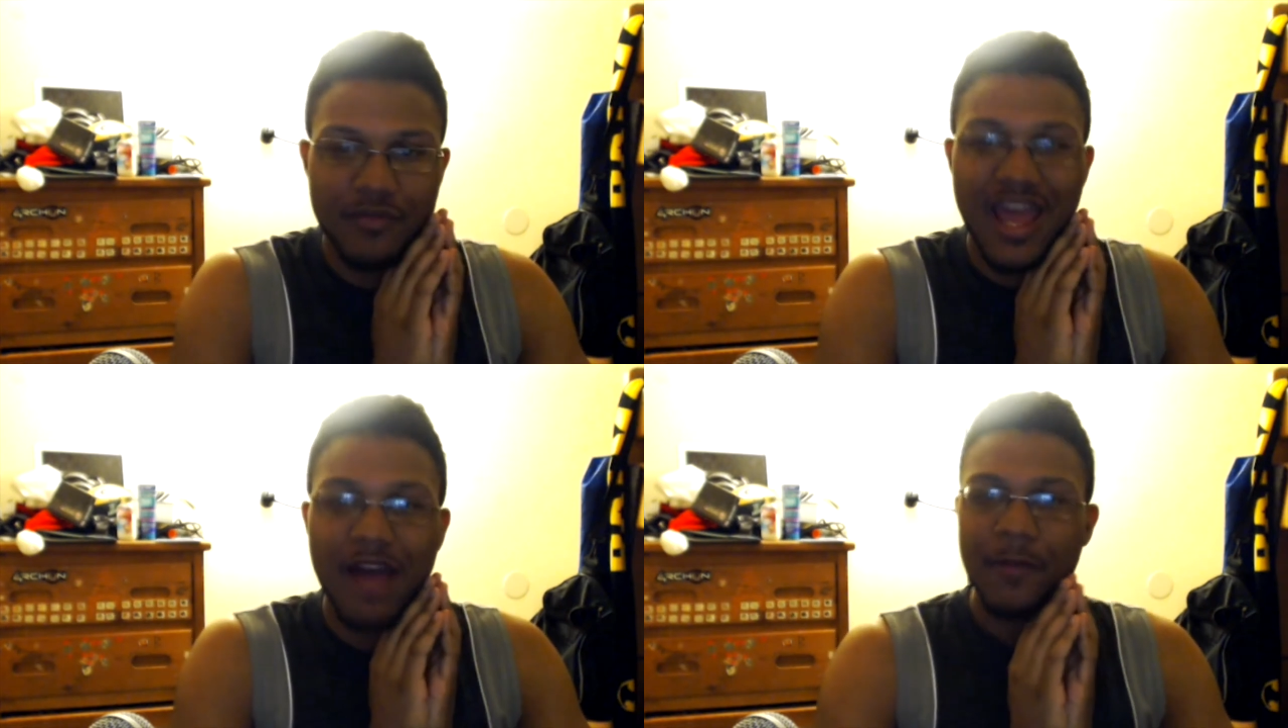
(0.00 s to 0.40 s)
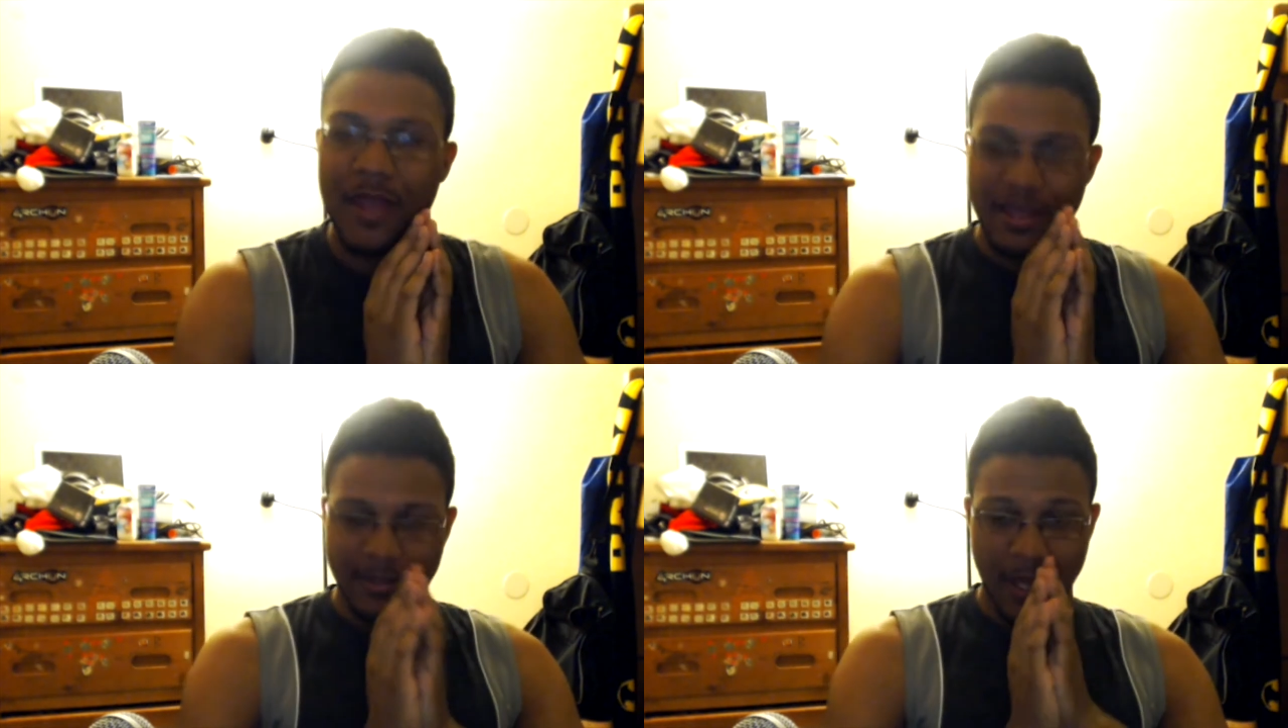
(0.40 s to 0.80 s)
Now,
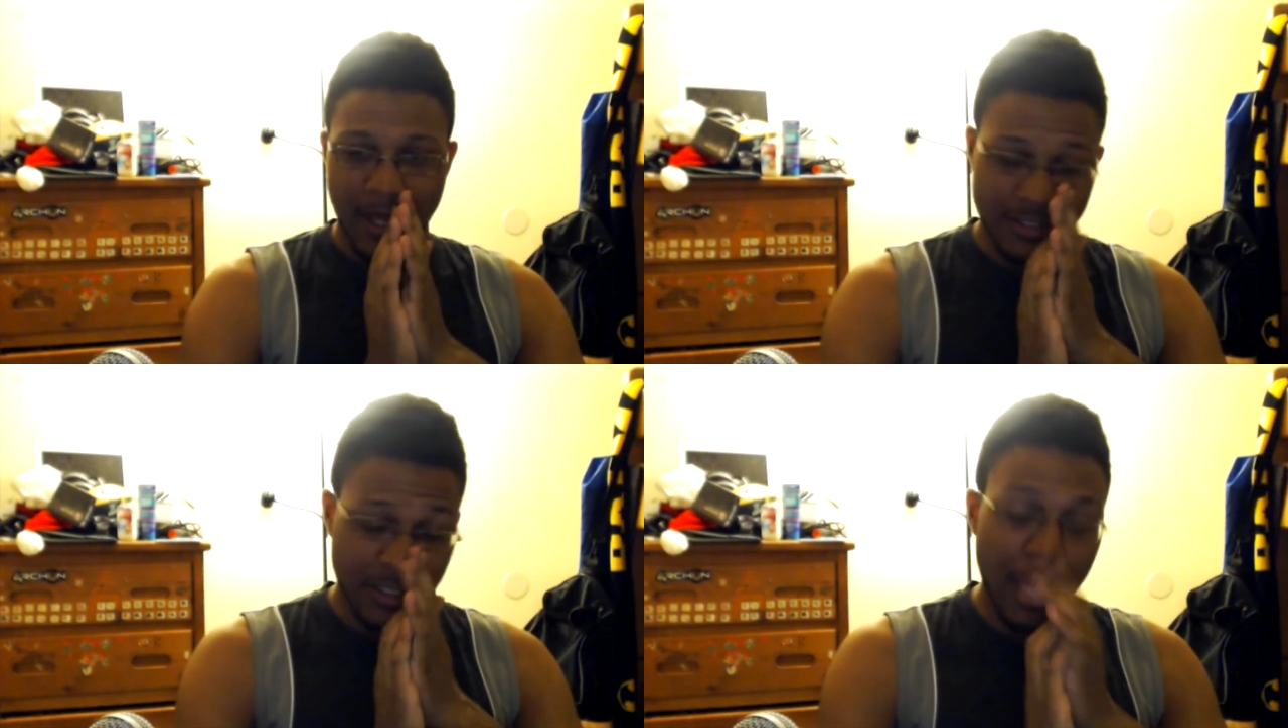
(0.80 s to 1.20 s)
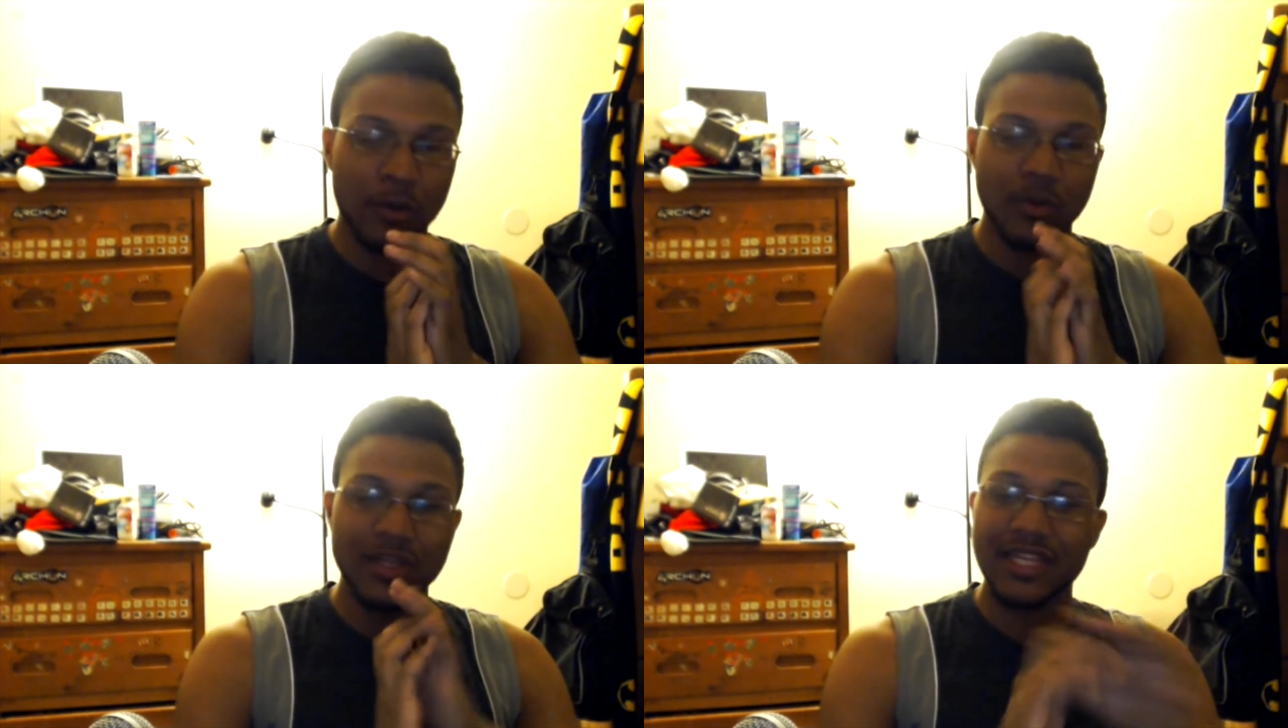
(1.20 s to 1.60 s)
to kind
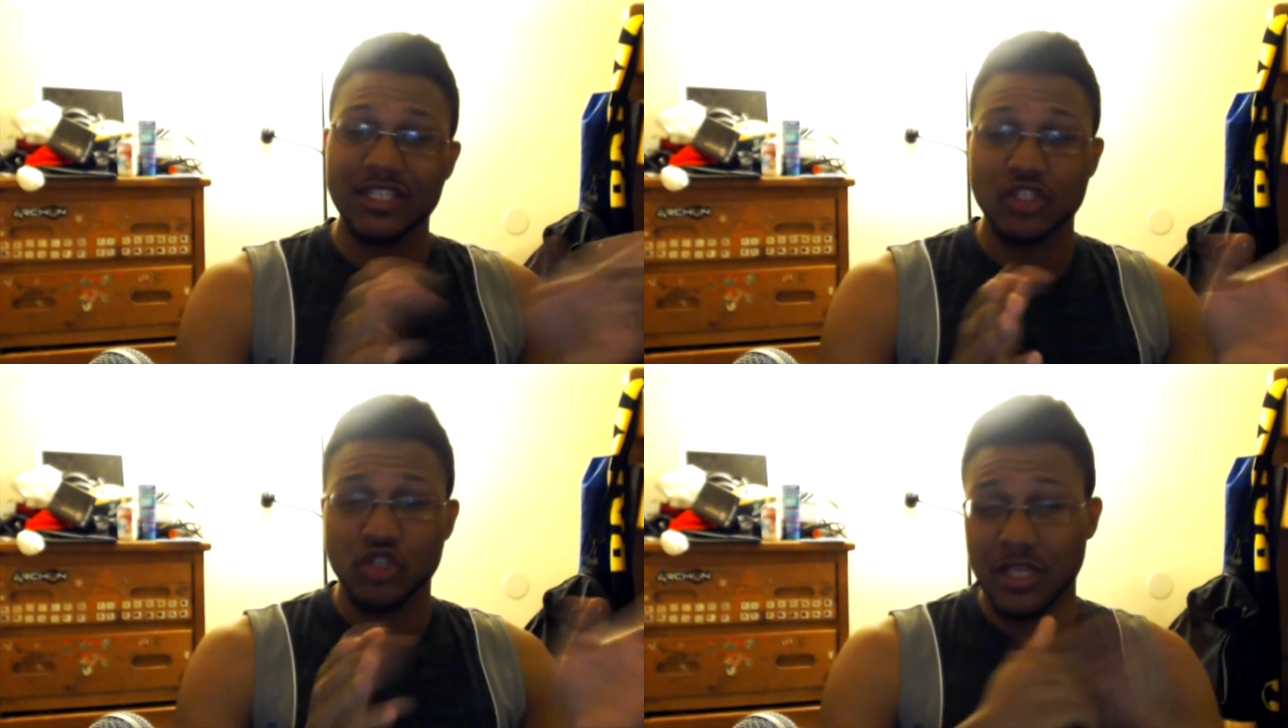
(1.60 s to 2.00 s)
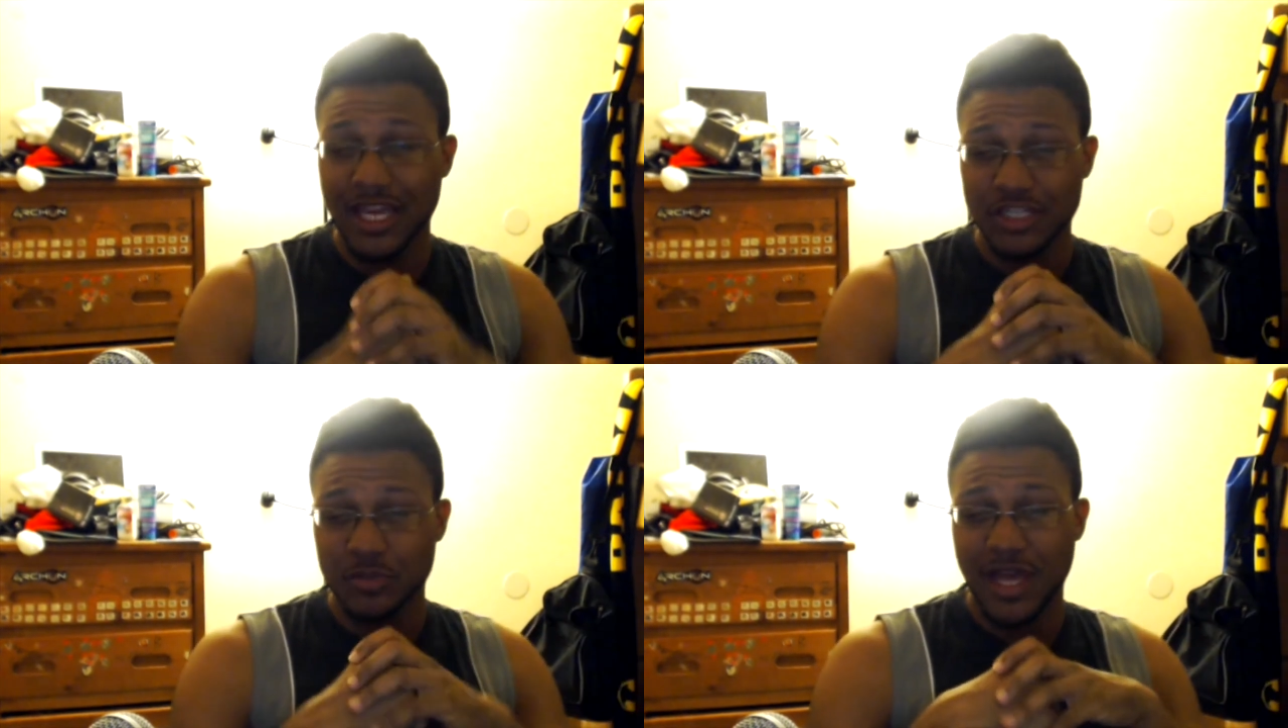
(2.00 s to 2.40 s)
of relate this to the
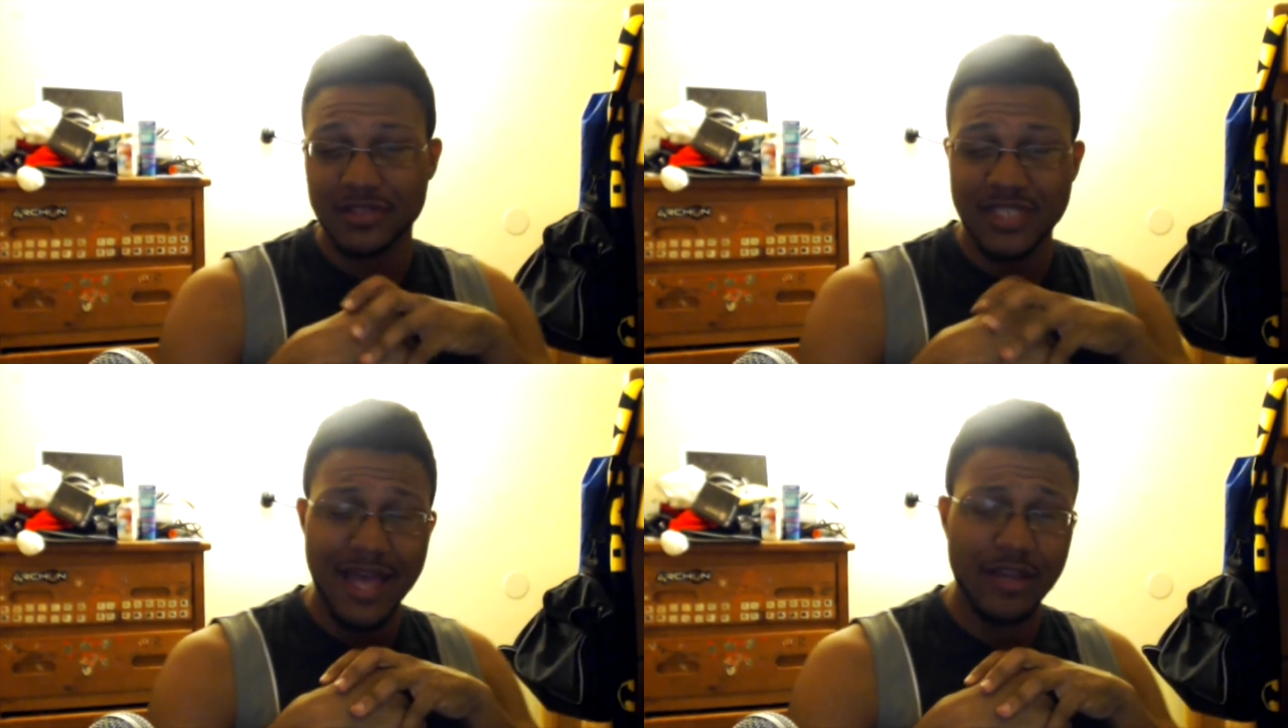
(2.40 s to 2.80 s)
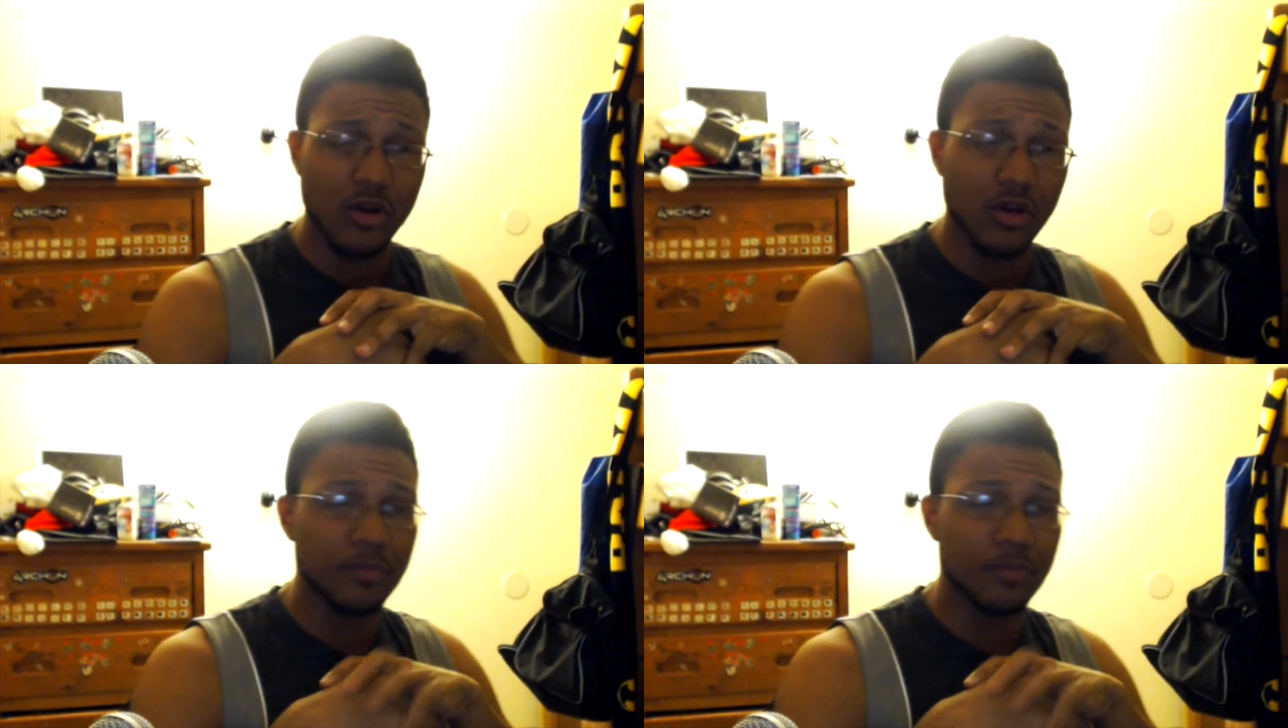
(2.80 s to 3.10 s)
Catch Me Outside girl,